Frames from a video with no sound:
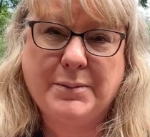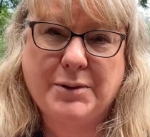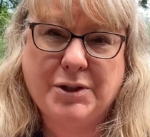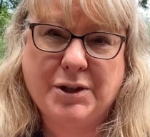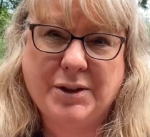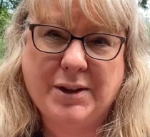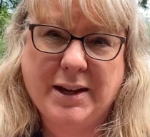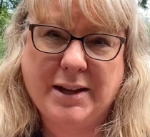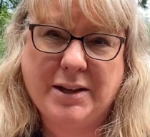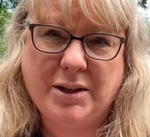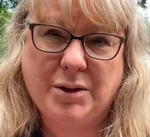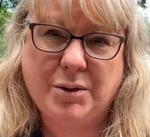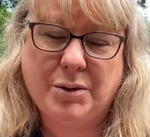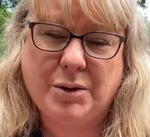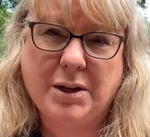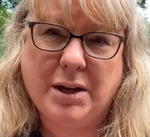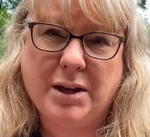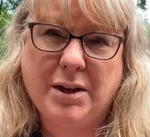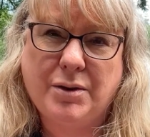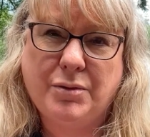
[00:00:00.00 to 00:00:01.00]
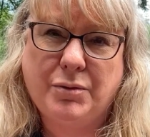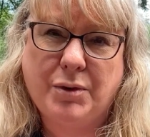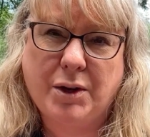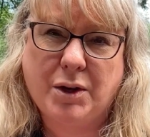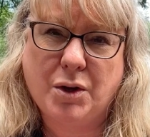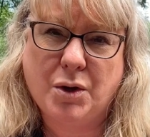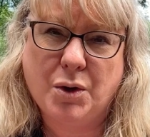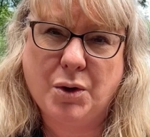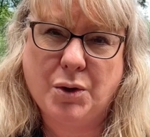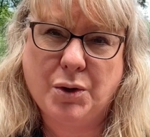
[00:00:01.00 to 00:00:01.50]
so that you can
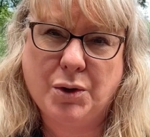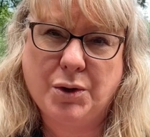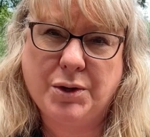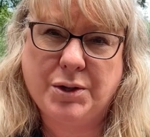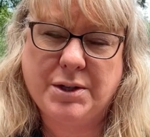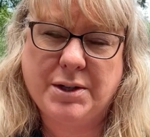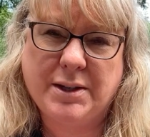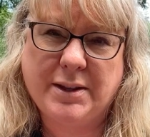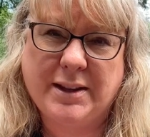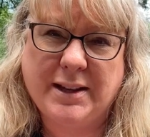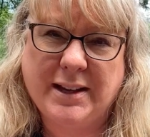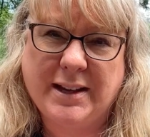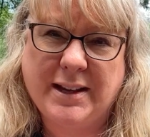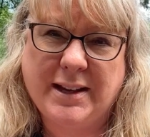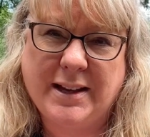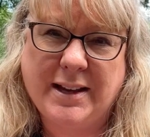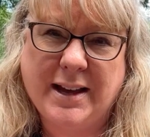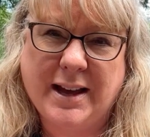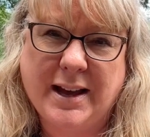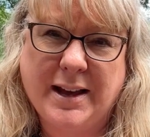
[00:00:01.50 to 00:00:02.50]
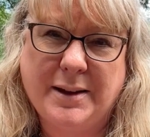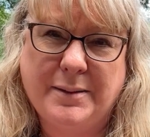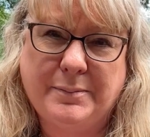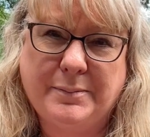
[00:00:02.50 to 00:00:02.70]
record the